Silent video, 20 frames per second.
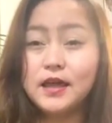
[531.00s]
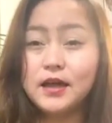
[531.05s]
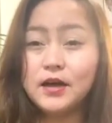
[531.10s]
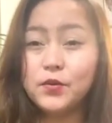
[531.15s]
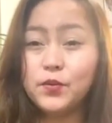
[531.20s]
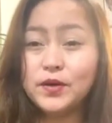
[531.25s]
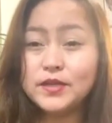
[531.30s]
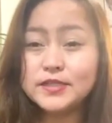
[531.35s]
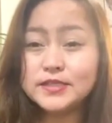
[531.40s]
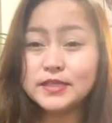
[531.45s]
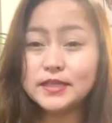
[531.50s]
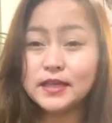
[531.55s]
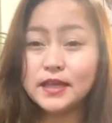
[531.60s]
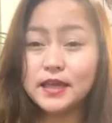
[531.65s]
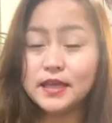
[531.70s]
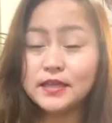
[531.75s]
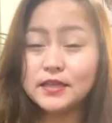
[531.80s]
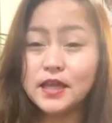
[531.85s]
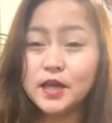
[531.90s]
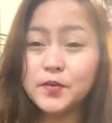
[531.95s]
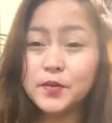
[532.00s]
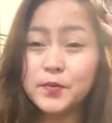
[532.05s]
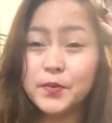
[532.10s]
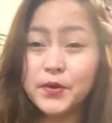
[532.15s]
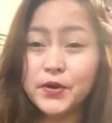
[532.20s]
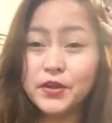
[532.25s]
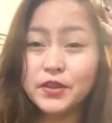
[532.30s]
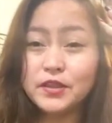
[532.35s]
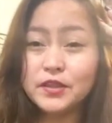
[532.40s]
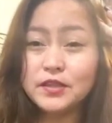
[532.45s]
Once again, happy
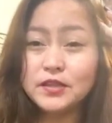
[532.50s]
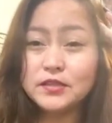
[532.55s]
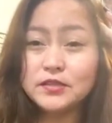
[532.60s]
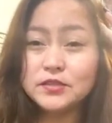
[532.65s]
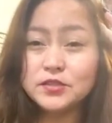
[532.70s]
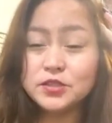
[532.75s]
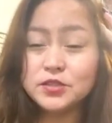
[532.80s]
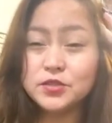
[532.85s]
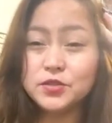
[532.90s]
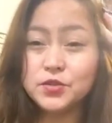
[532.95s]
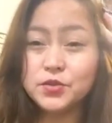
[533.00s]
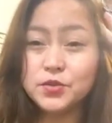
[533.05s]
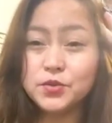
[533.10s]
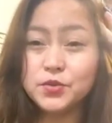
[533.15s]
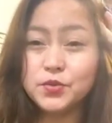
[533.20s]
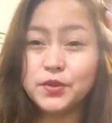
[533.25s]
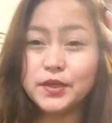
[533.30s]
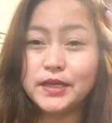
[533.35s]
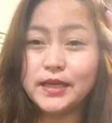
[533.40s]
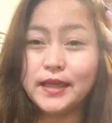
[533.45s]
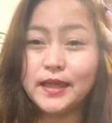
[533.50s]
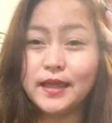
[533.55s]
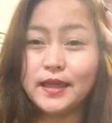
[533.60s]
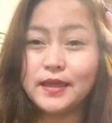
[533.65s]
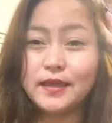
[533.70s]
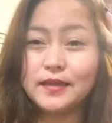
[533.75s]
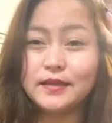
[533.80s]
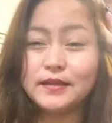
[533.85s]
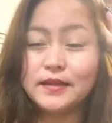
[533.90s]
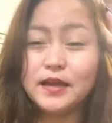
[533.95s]
birthday to you,
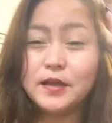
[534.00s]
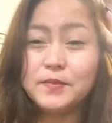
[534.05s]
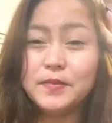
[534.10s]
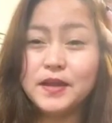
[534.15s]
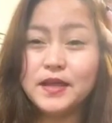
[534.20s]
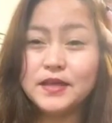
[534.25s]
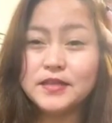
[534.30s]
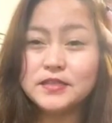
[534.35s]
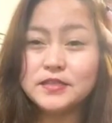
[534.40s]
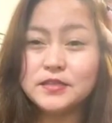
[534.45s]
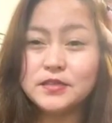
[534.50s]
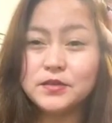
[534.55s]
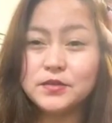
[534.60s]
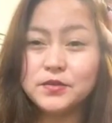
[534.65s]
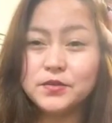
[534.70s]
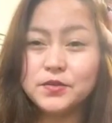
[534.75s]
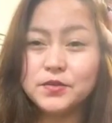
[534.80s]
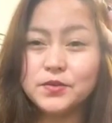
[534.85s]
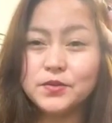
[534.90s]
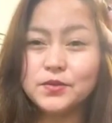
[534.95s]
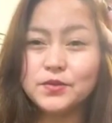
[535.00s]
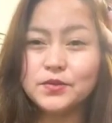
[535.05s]
ayan. God bless you.